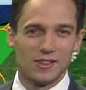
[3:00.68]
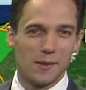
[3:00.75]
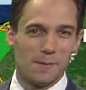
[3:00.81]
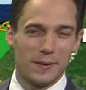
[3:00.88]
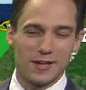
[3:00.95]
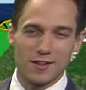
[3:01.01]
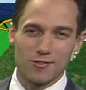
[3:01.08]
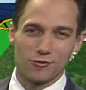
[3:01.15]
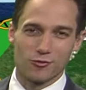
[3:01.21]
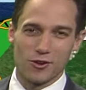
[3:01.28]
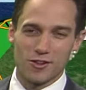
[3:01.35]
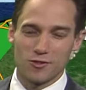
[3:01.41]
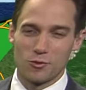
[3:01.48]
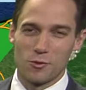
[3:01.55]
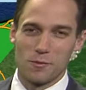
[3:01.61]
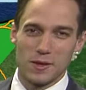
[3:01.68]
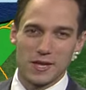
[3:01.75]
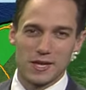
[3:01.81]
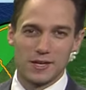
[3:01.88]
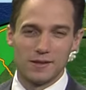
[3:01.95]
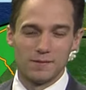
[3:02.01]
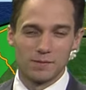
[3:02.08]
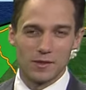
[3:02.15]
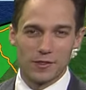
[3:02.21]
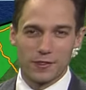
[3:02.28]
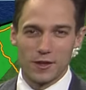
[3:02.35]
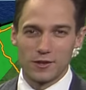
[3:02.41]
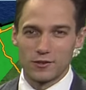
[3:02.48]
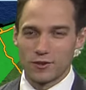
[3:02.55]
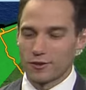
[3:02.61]
The biggest risk will be
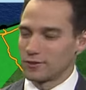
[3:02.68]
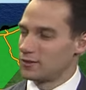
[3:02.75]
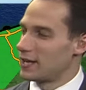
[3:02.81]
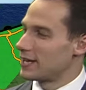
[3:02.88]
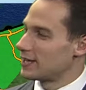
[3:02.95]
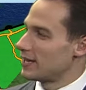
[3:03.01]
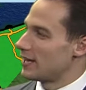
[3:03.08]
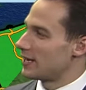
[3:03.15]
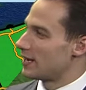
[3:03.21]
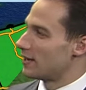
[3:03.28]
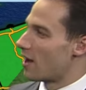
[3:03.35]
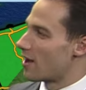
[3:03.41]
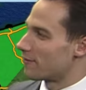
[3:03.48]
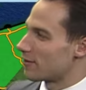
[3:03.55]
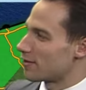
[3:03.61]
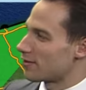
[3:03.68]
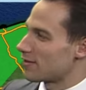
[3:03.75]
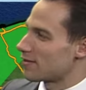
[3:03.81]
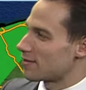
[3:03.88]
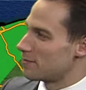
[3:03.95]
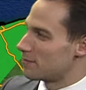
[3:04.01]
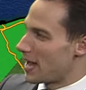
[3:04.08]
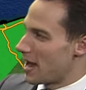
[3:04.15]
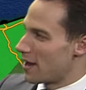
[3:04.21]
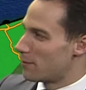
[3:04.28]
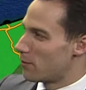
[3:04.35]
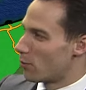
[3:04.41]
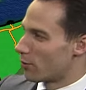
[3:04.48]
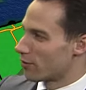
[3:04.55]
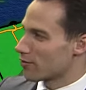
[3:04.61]
thunder, lightning, and obviously some
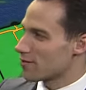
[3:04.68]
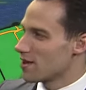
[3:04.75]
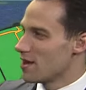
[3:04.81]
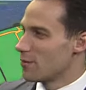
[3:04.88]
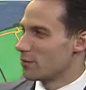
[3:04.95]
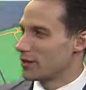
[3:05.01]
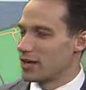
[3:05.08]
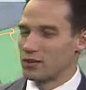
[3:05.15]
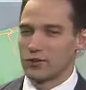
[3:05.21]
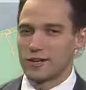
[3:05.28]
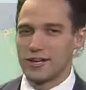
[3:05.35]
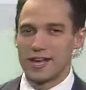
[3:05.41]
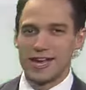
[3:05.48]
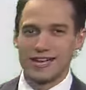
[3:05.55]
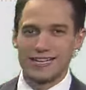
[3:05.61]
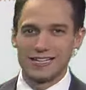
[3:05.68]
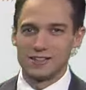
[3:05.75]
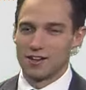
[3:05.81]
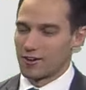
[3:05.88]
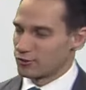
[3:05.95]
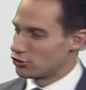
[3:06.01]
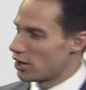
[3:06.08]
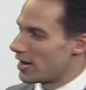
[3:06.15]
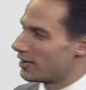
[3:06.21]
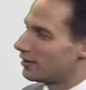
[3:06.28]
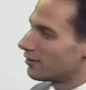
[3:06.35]
downpours. We're not looking at any large hail,